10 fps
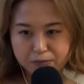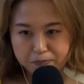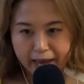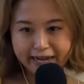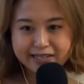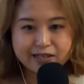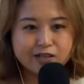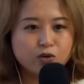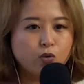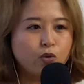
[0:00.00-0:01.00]
bag
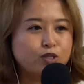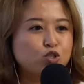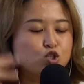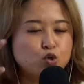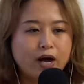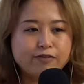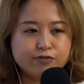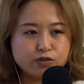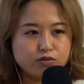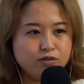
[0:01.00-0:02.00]
or to
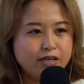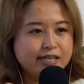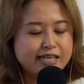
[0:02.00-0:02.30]
travel,